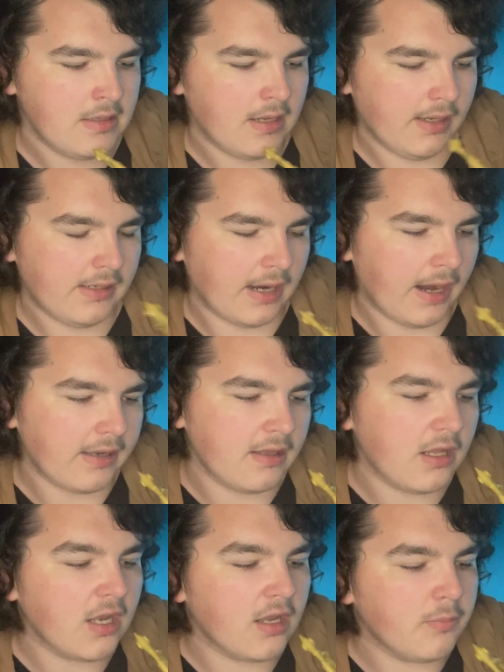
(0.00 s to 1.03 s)
I kind of
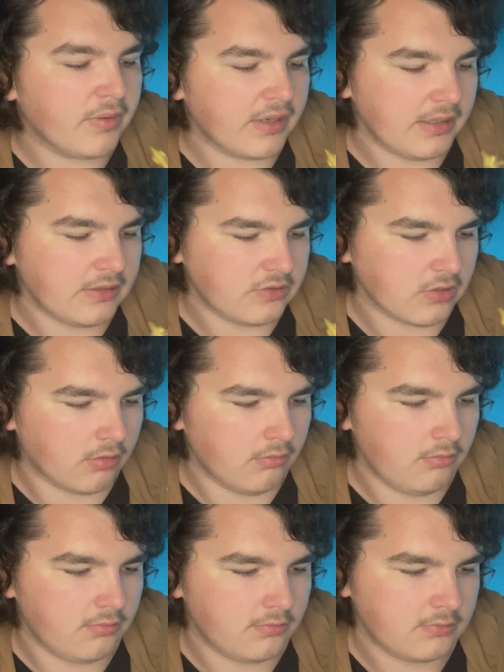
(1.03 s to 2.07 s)
get it, but I
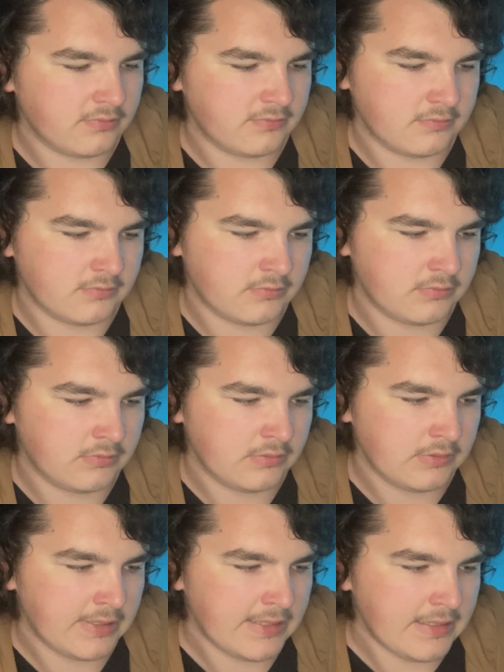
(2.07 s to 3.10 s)
don't.
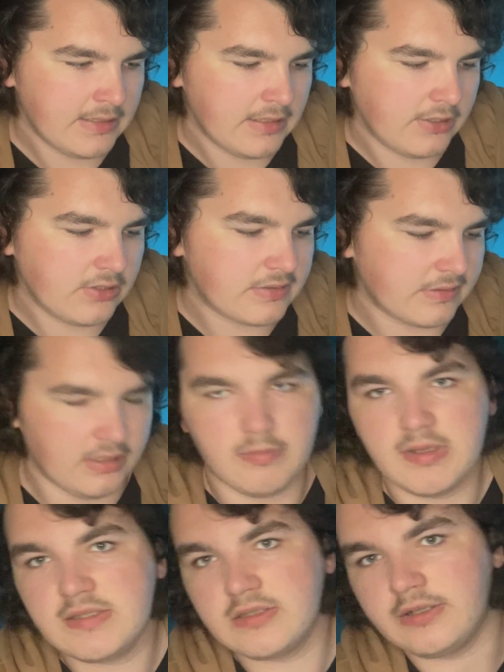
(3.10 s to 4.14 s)
It just
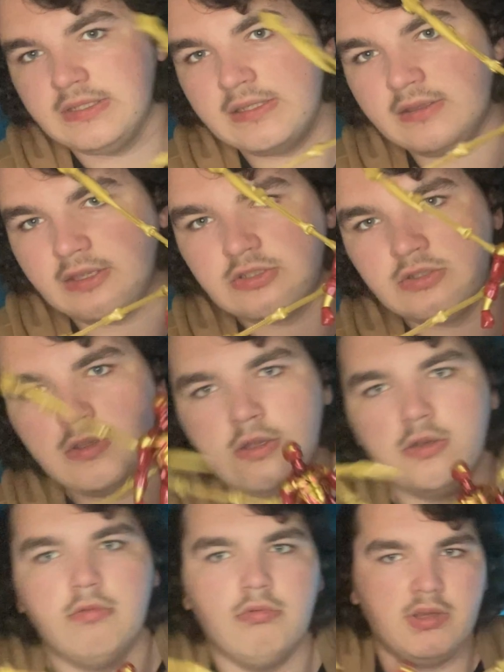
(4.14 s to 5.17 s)
limits the articulation you can
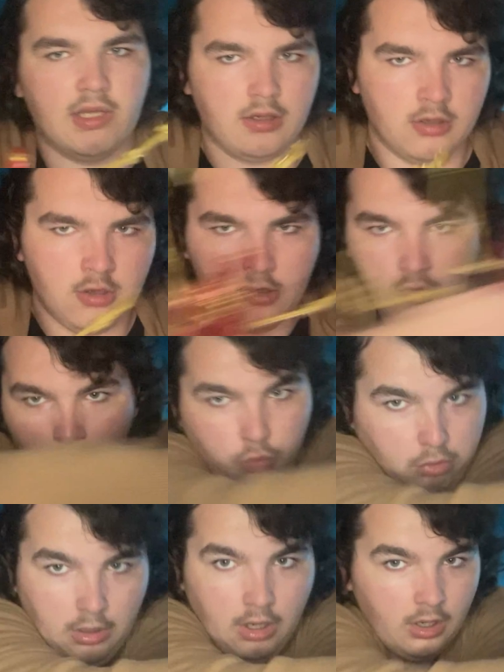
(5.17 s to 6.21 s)
do with like,
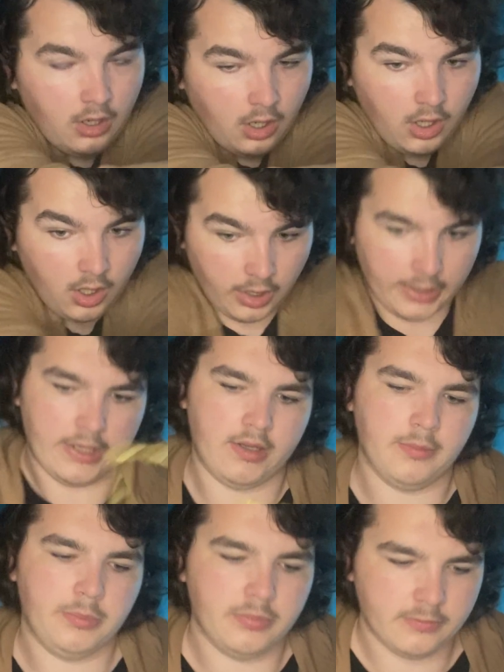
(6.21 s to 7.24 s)
whoa,
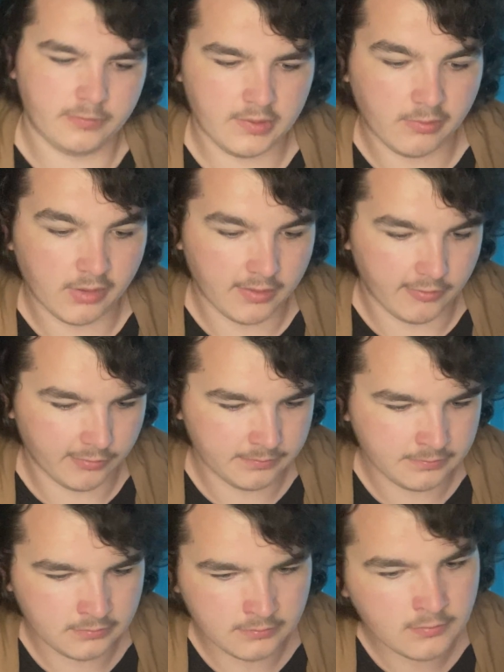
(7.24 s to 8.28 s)
but whatever.
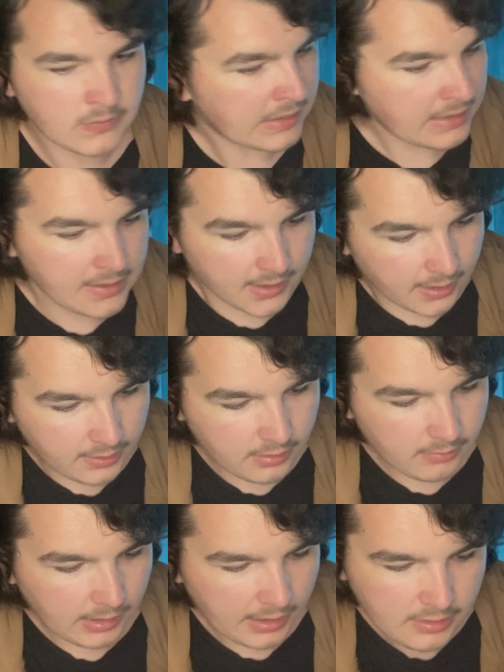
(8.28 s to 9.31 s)

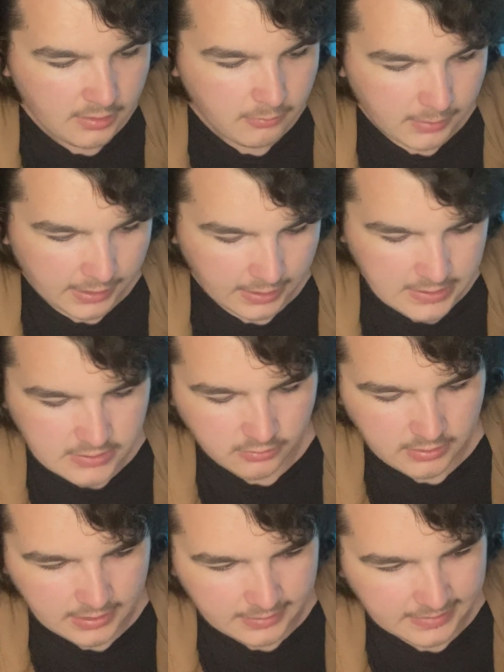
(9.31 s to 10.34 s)
Anyway, so
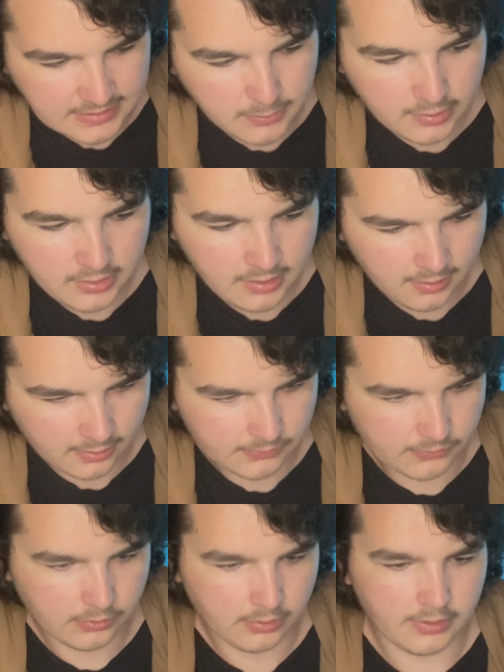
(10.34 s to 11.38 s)
yeah, that's about it
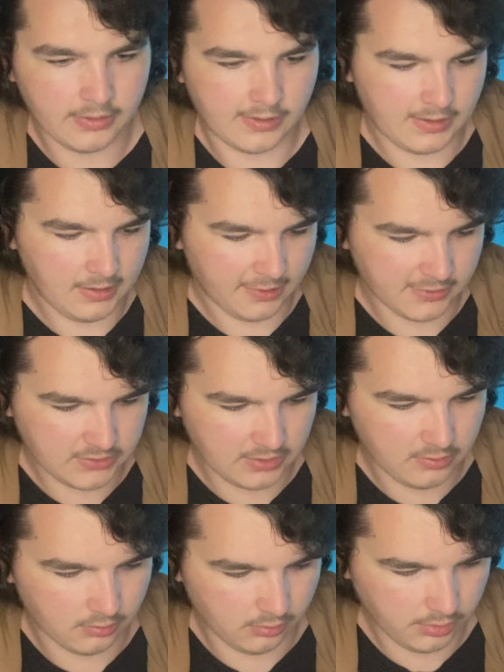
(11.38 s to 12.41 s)
for the
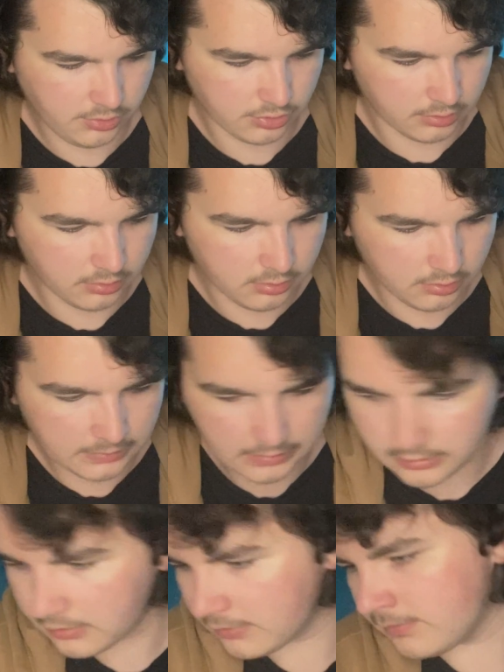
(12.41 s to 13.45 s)

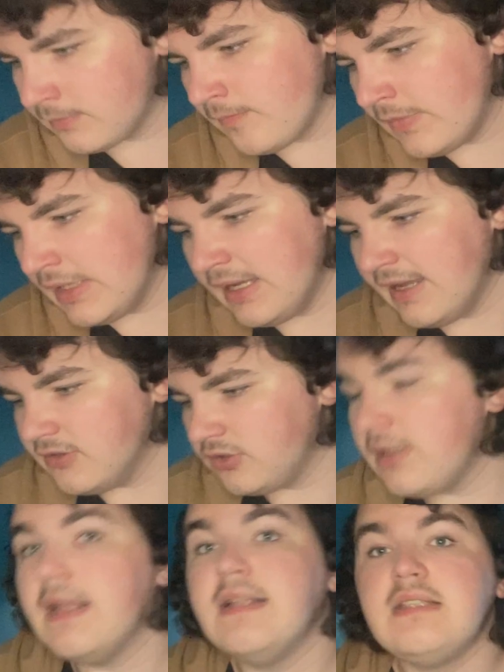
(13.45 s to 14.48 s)
articulation. So
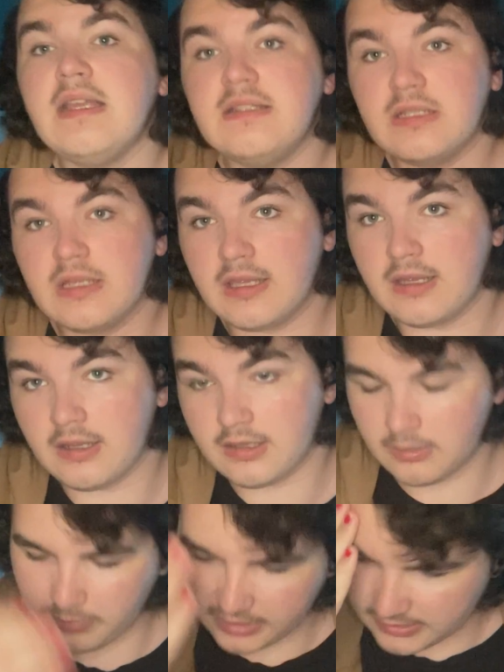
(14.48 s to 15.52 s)
yeah, let's get into the
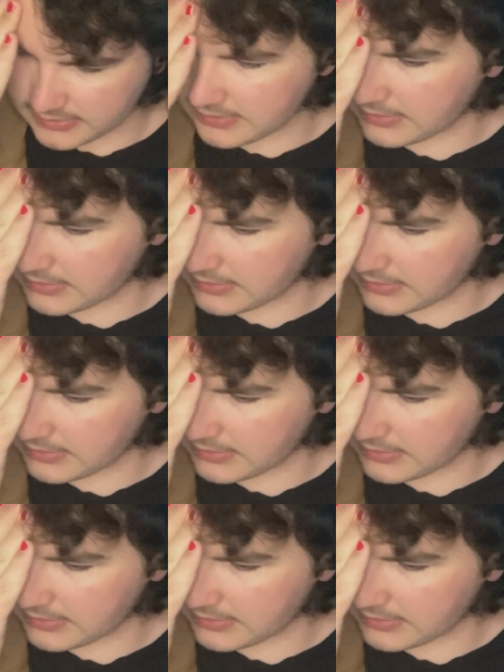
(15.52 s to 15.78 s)
comparison